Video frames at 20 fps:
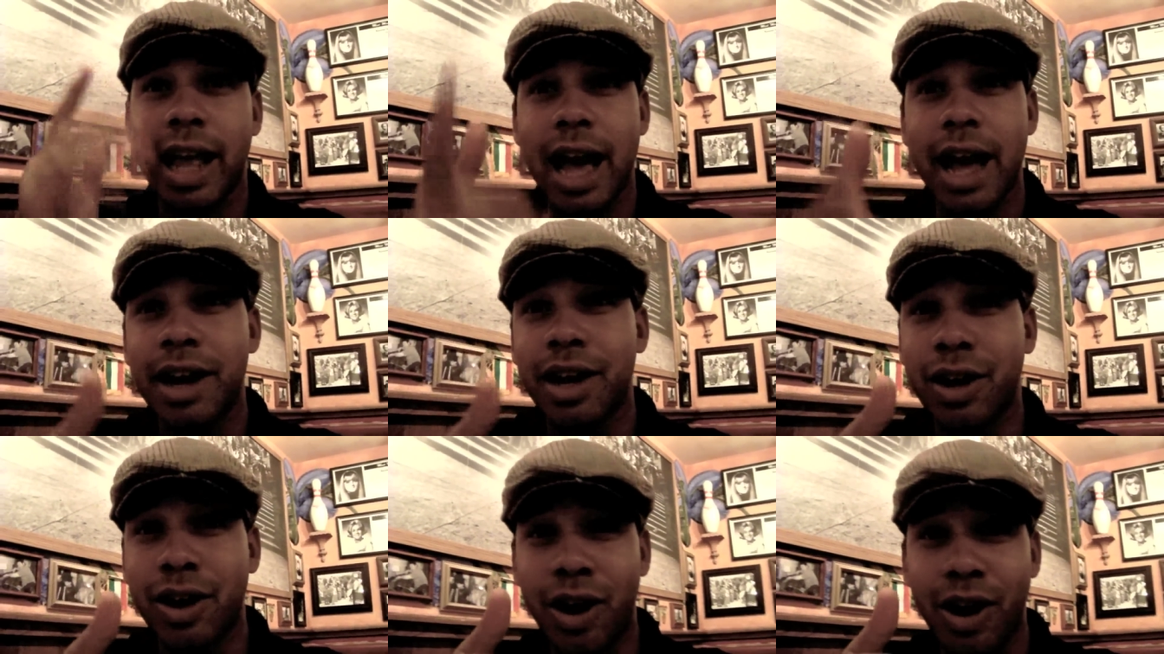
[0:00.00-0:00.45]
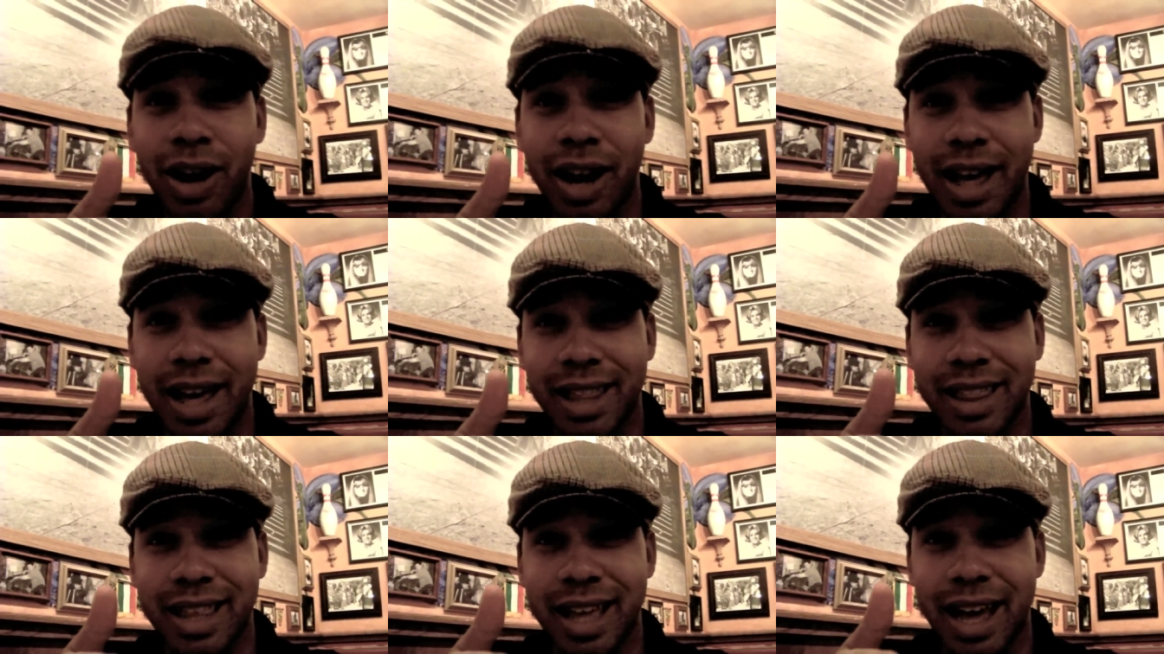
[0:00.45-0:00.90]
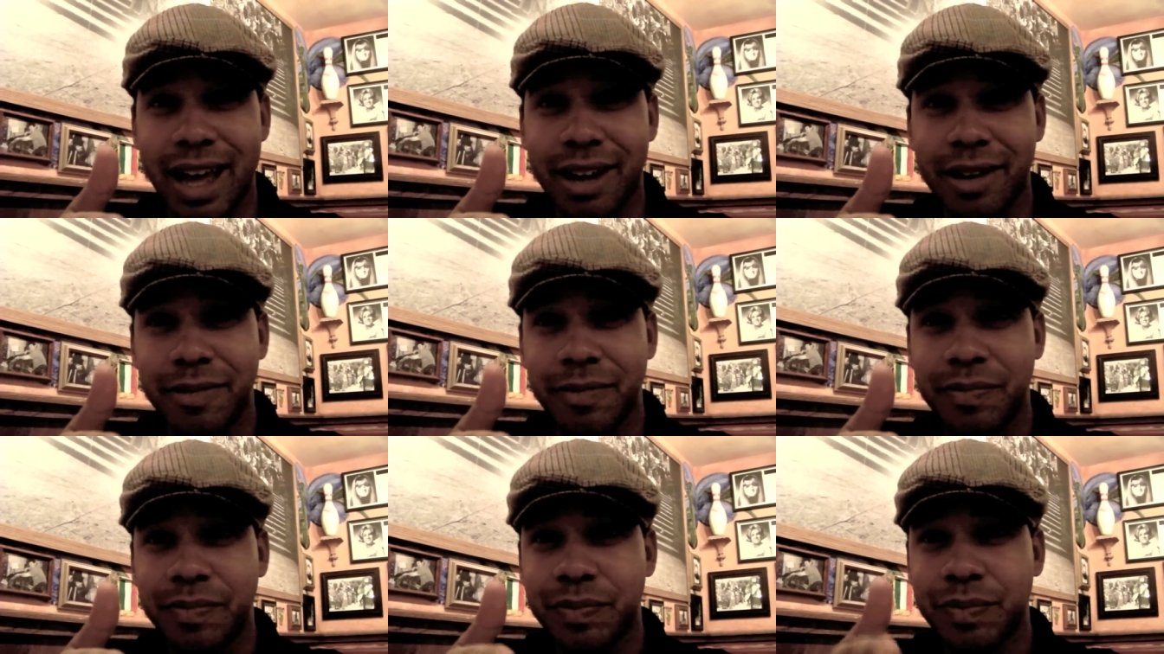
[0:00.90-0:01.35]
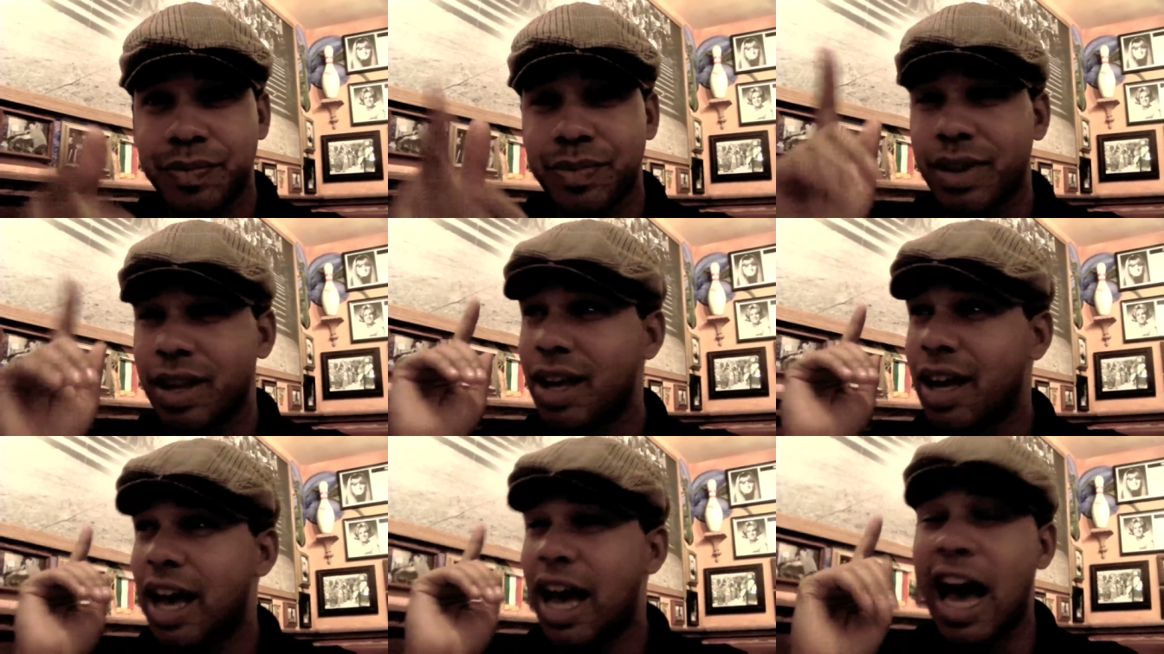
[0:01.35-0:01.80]
gotten a call like that,
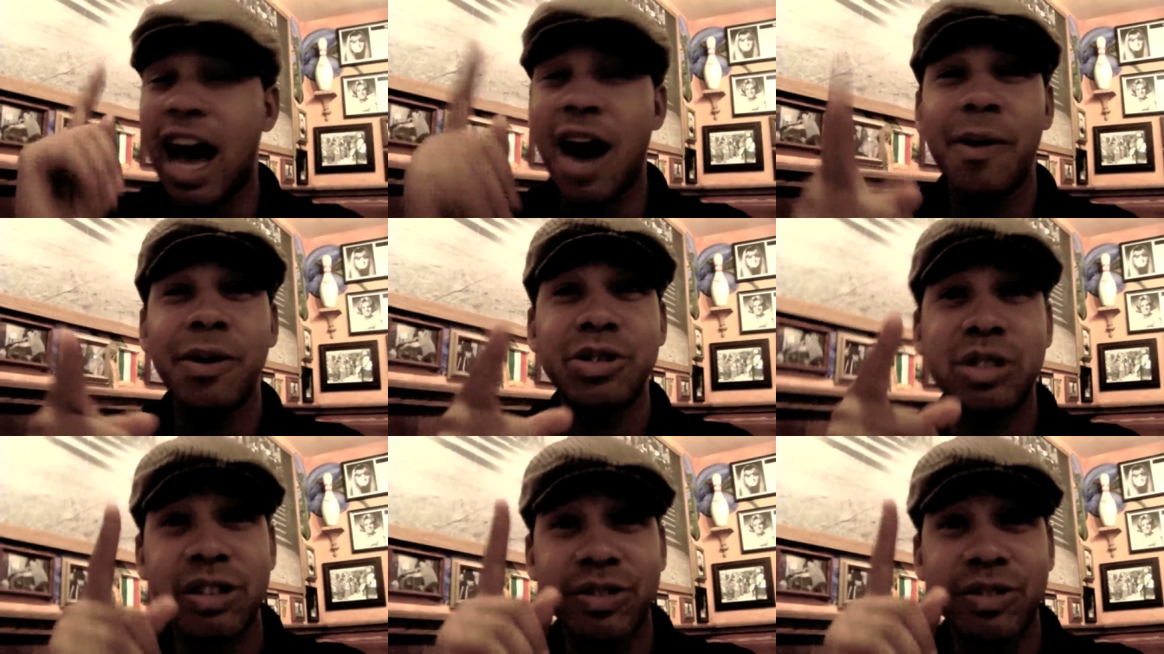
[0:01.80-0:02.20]
how would you